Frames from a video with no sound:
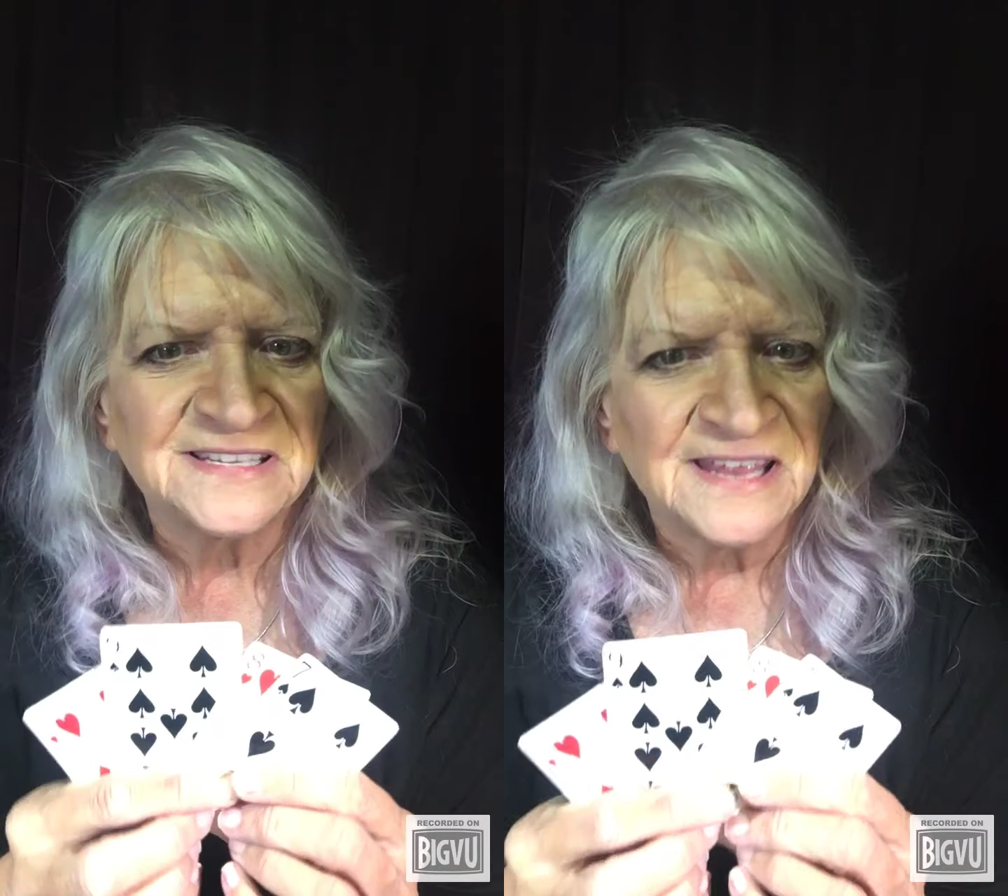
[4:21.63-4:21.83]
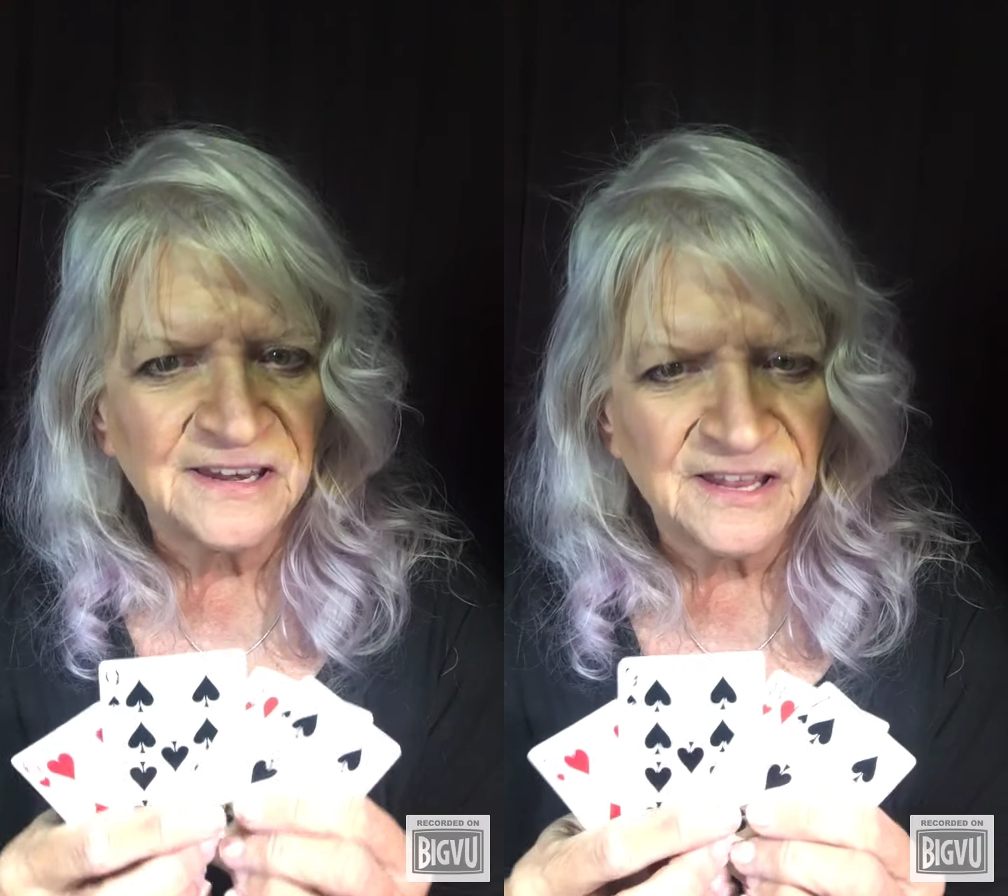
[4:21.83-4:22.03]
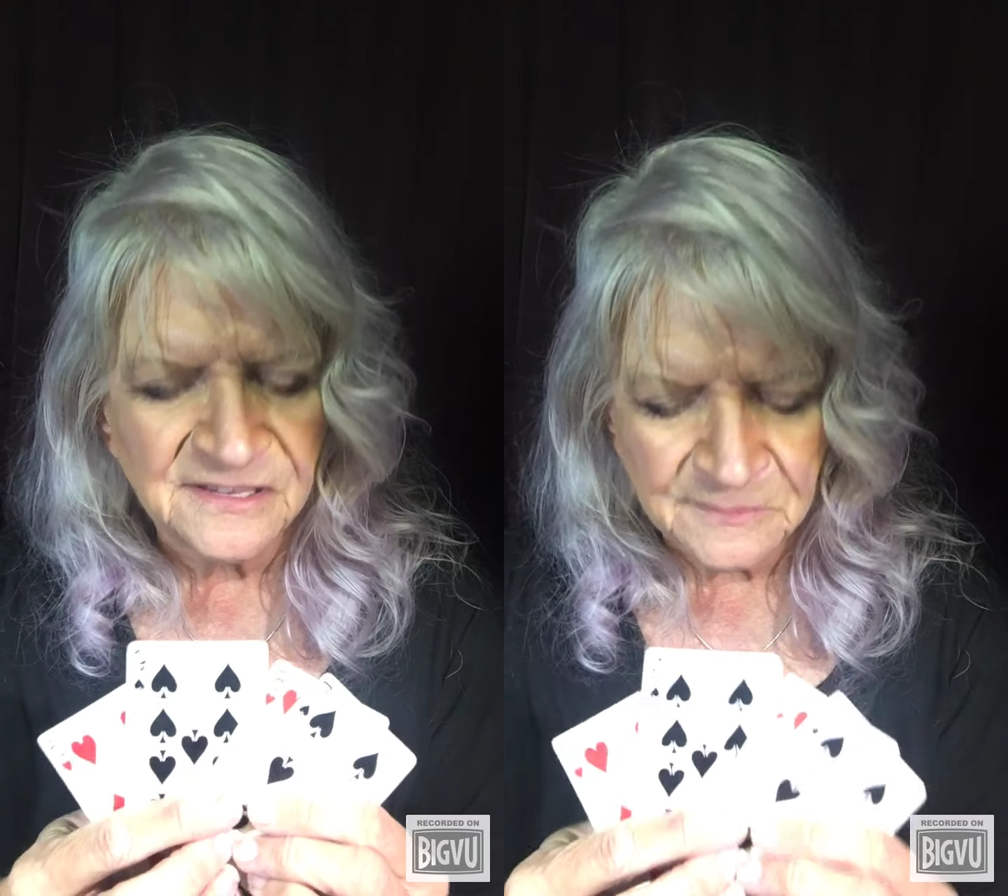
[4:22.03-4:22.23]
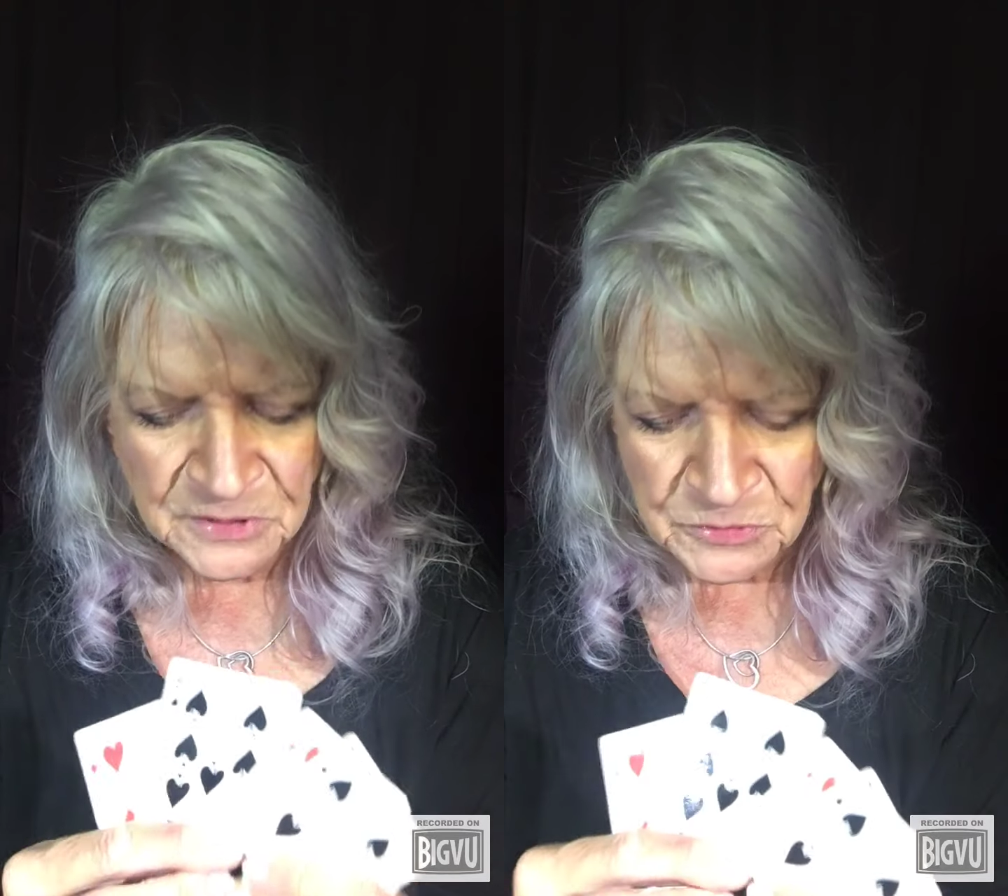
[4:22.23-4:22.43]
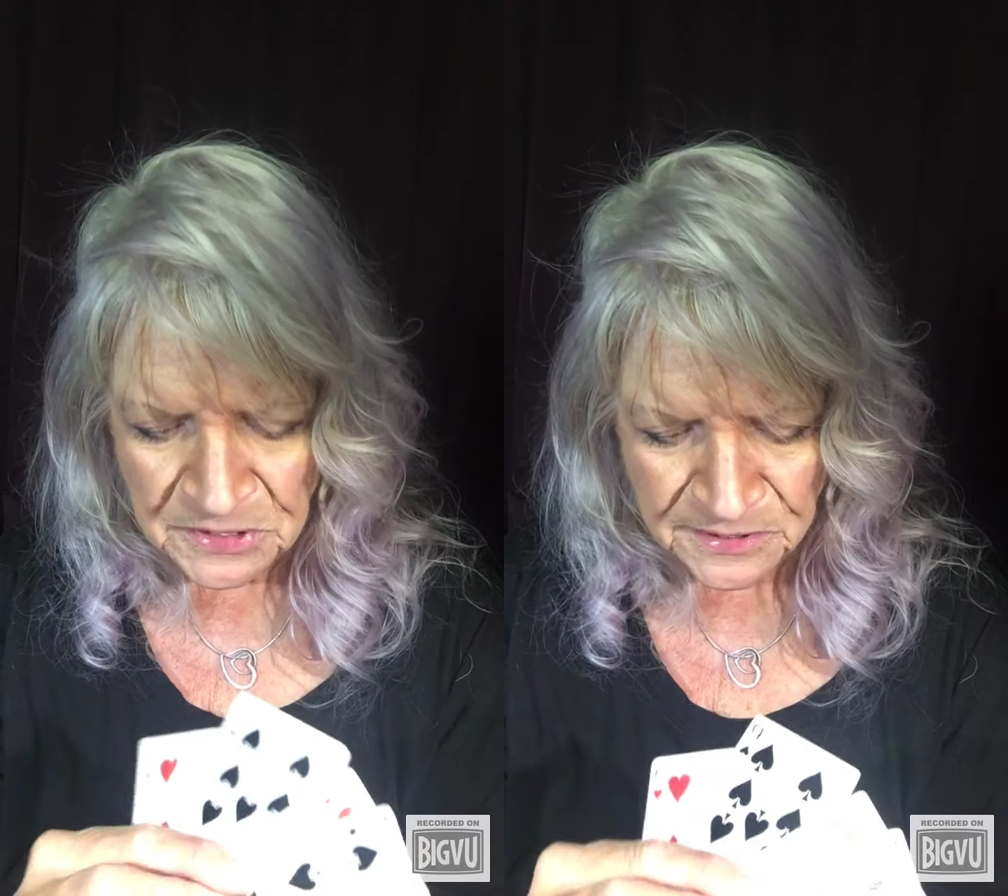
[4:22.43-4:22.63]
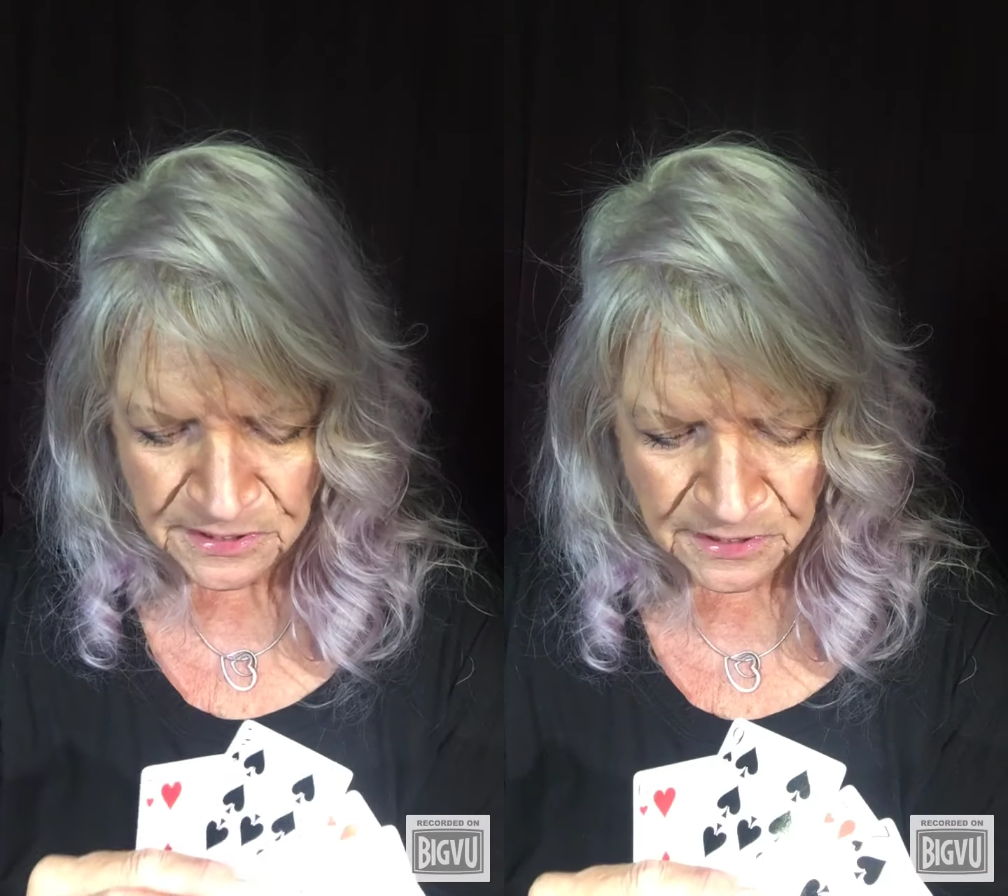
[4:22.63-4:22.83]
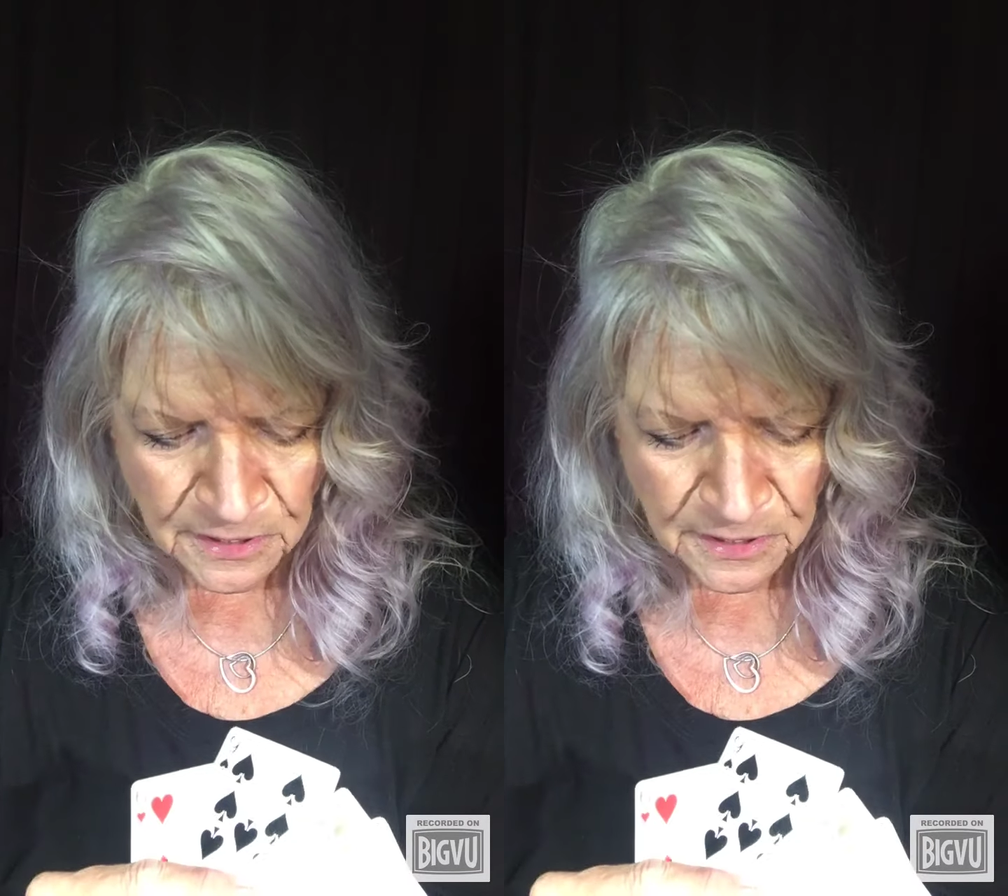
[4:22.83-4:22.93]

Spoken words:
hand has a bonus.